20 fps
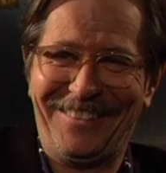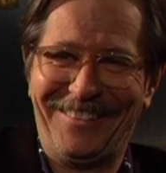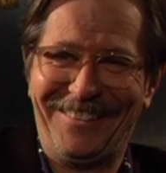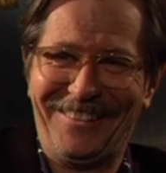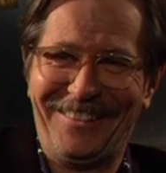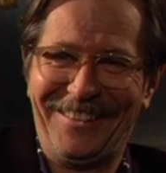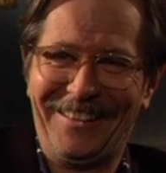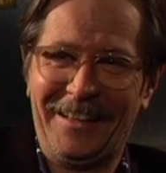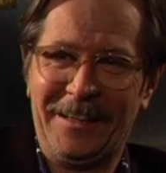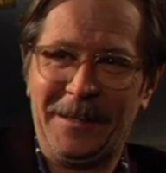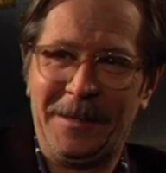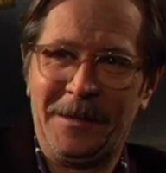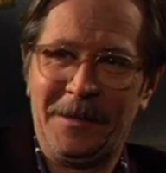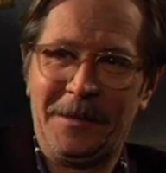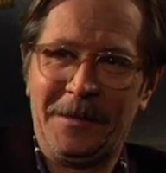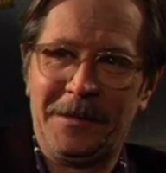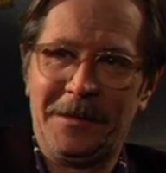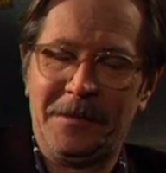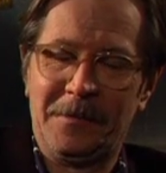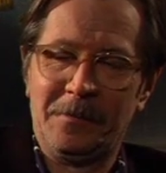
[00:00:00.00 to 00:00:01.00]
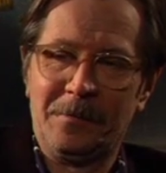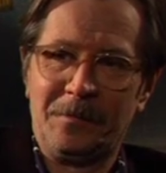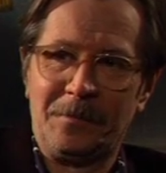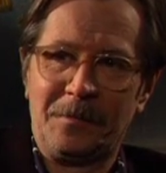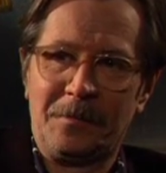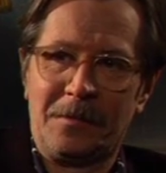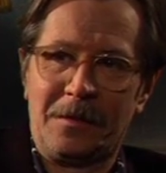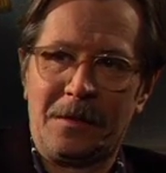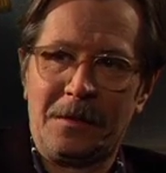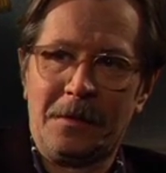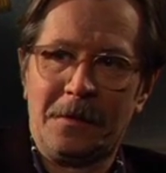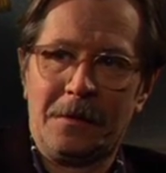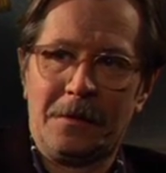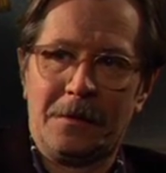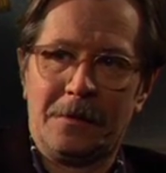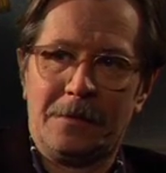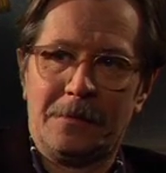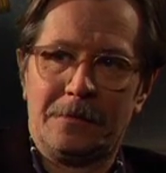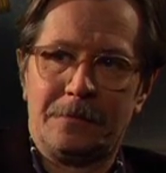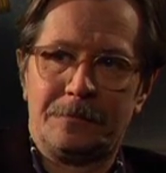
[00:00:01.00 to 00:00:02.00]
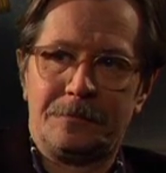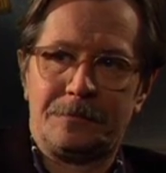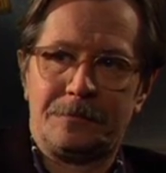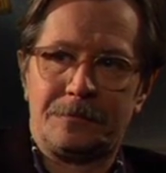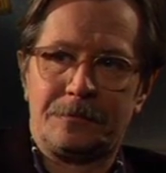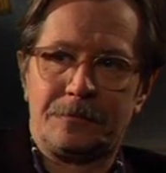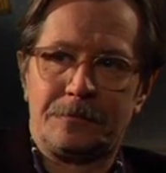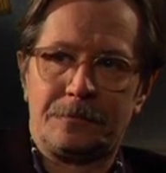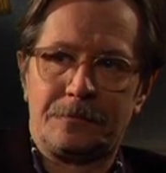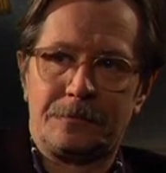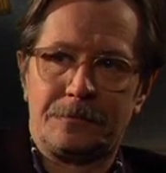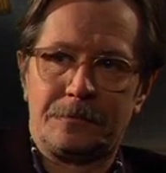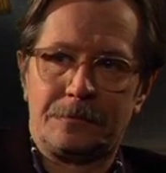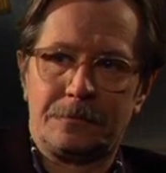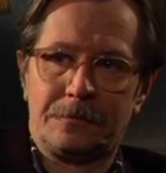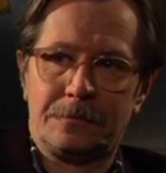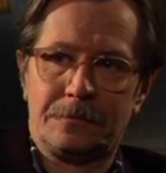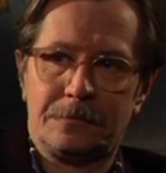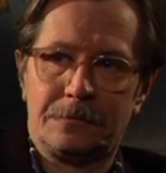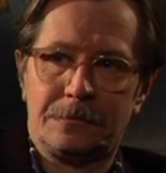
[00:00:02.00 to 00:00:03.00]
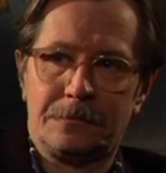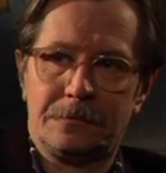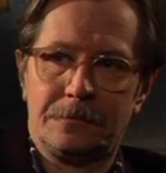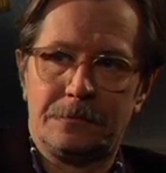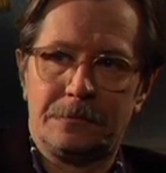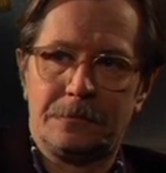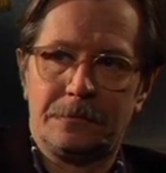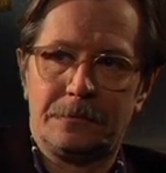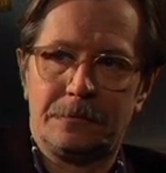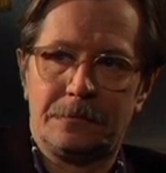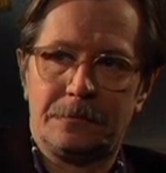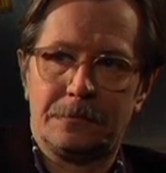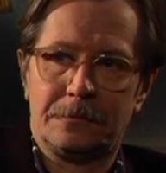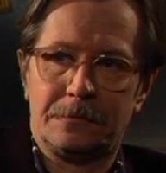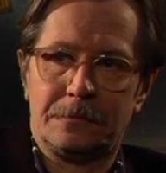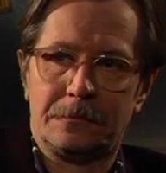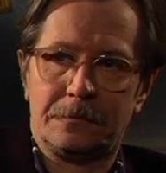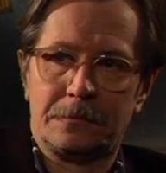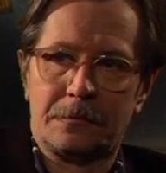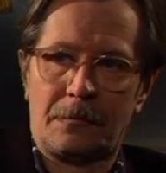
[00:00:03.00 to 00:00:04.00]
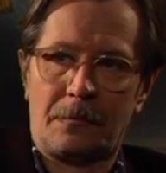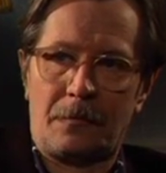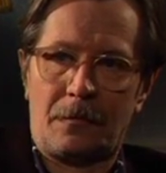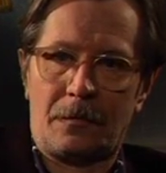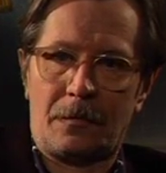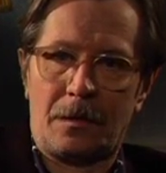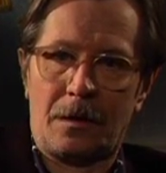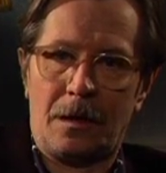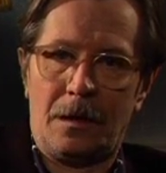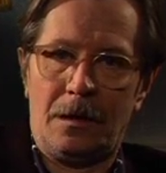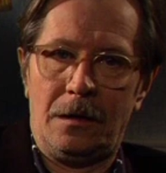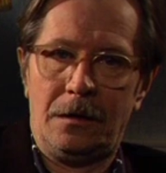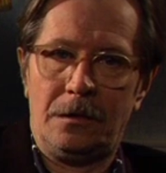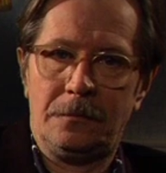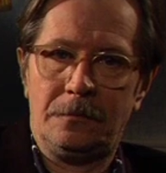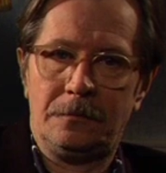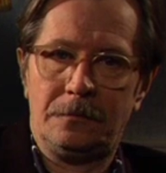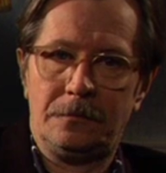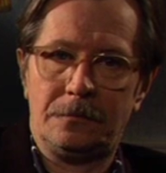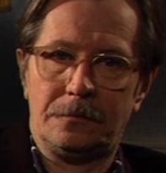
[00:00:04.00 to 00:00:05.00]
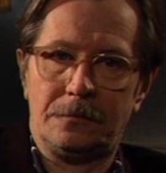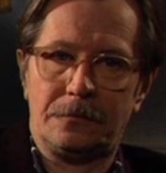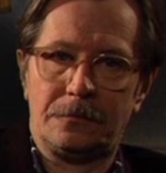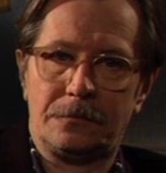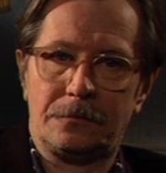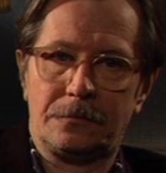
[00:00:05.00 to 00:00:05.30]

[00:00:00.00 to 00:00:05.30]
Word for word: And really quick, if you were a spy, what would your secret weapon be? Um,